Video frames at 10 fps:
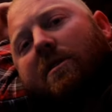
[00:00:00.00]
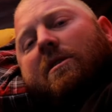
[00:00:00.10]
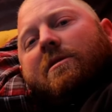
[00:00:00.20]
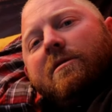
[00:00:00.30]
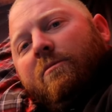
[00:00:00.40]

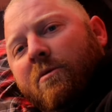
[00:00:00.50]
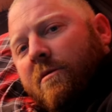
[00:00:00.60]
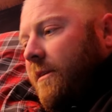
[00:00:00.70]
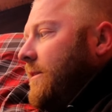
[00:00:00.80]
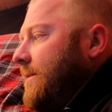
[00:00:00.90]
Oh, good
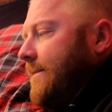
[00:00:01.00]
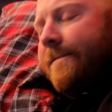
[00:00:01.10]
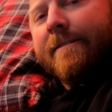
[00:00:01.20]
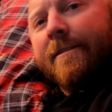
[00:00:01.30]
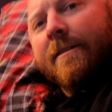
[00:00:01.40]
morning.
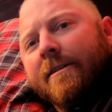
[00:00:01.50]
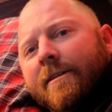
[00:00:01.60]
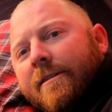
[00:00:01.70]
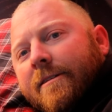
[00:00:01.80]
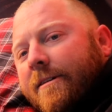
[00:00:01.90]

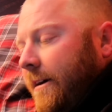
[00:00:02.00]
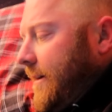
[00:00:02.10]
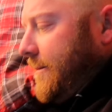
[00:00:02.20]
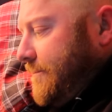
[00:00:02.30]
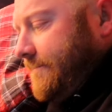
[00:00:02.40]

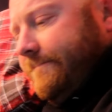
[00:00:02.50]
Um,